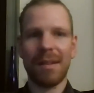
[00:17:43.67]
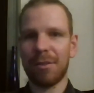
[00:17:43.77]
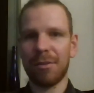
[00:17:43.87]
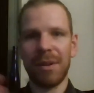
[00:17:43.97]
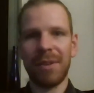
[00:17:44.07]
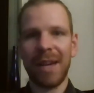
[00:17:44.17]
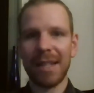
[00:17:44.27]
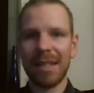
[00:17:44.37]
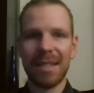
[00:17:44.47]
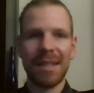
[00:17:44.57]
true
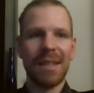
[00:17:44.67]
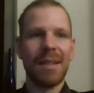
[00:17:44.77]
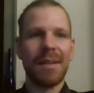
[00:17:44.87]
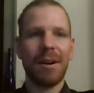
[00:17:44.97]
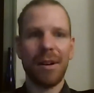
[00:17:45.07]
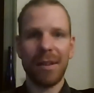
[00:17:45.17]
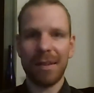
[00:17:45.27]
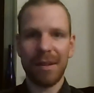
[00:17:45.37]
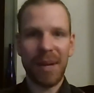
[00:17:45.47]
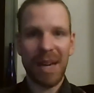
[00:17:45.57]
effects
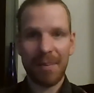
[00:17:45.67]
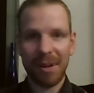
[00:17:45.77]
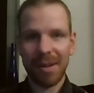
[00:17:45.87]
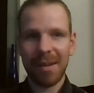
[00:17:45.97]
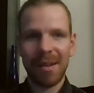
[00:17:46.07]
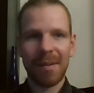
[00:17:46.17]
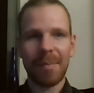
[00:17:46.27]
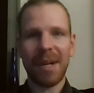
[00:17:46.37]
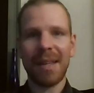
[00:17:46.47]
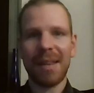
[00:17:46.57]
on paper,
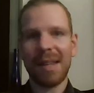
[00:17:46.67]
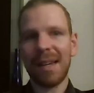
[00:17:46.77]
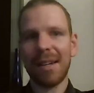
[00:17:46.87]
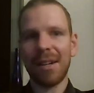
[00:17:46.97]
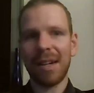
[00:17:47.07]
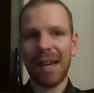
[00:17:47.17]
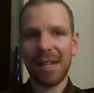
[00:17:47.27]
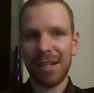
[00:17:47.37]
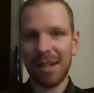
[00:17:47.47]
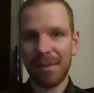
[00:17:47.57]
but that are not
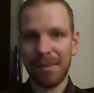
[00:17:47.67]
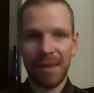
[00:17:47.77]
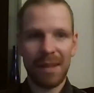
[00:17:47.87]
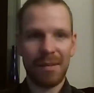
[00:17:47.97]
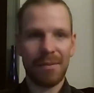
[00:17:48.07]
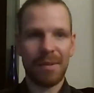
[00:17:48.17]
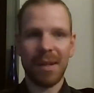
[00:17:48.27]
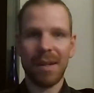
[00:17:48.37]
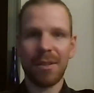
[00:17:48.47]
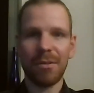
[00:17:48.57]
actually
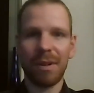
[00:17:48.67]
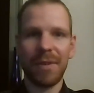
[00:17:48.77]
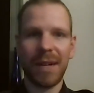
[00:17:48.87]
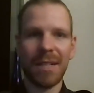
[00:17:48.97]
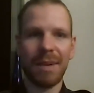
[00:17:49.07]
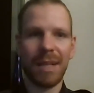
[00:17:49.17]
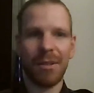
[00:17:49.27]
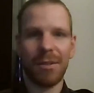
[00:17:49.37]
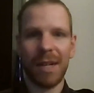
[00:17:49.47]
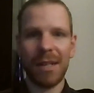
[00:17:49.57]
true effects when you
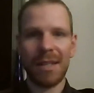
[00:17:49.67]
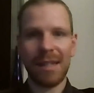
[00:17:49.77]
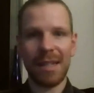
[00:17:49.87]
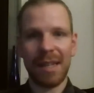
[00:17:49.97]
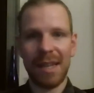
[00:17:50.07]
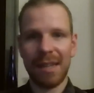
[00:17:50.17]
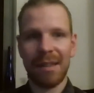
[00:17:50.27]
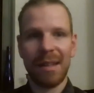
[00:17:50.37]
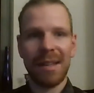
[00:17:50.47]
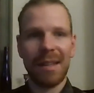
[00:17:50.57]
try to study
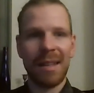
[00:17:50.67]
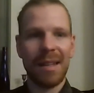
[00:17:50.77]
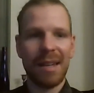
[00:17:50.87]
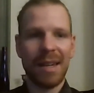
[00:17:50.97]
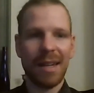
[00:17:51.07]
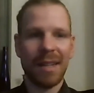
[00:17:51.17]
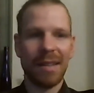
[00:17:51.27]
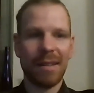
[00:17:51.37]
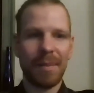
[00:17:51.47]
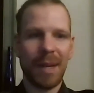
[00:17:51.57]
again.
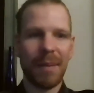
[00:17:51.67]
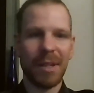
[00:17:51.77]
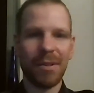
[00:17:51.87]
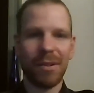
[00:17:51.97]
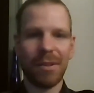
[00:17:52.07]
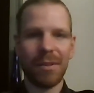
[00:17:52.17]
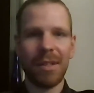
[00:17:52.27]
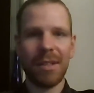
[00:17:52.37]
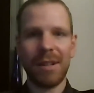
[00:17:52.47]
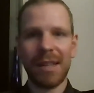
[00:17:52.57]
And maybe to
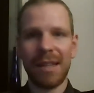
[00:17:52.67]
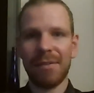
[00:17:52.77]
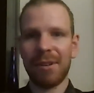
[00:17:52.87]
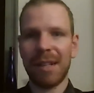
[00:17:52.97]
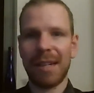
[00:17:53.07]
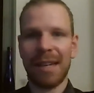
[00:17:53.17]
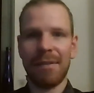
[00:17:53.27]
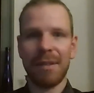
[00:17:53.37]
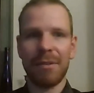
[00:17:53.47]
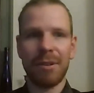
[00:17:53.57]
illustrate that for like
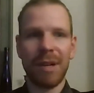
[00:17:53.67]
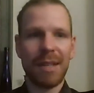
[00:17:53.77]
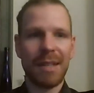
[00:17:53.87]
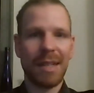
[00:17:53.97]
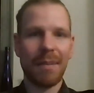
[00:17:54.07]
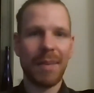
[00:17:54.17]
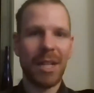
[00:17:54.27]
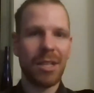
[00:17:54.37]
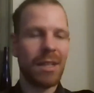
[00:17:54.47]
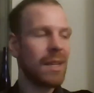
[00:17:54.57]
every viewer, it's like
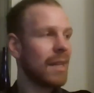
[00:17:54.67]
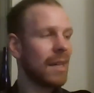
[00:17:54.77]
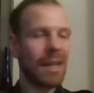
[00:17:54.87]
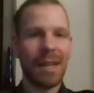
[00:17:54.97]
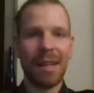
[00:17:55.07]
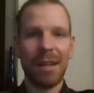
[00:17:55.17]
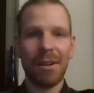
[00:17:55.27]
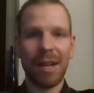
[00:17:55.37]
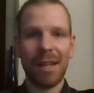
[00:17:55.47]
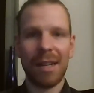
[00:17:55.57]
imagine Galileo
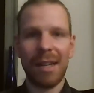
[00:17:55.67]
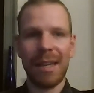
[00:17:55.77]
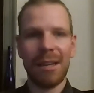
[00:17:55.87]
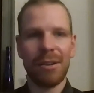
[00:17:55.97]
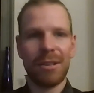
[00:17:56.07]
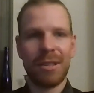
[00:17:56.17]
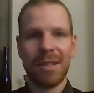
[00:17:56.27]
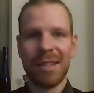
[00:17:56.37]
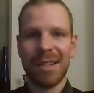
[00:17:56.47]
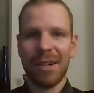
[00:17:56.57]
Galilei goes
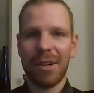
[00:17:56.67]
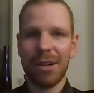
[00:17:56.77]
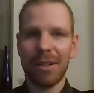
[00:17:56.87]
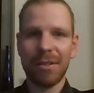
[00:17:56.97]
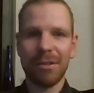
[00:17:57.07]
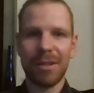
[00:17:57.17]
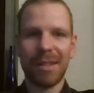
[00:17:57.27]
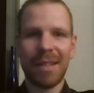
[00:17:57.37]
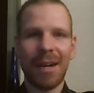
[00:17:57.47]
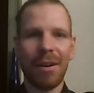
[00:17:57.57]
onto the
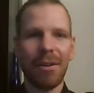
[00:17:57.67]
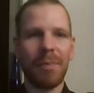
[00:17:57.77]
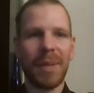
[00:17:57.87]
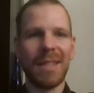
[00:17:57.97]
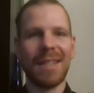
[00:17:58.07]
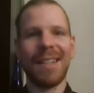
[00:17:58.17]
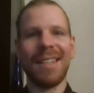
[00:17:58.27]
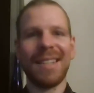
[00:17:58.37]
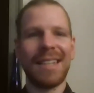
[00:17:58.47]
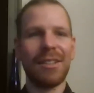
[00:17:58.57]
Tower of Pisa and
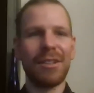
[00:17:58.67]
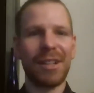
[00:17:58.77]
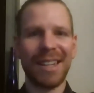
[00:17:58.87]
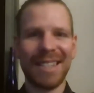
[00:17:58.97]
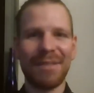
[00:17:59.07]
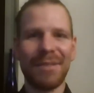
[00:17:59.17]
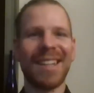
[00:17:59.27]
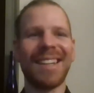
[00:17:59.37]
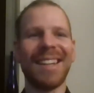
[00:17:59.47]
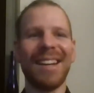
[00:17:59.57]
he's like, look guys, I
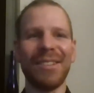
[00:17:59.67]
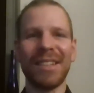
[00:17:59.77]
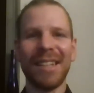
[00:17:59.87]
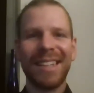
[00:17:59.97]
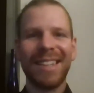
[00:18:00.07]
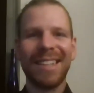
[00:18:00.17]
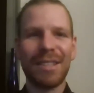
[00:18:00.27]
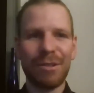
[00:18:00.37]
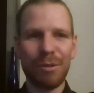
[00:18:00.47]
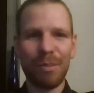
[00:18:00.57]
figured it out.
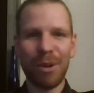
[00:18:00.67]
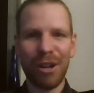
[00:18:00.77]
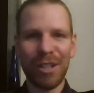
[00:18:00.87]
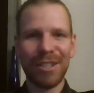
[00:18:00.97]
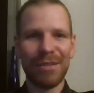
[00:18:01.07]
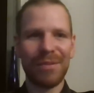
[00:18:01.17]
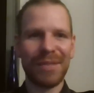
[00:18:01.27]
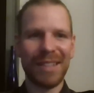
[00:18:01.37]
These two balls of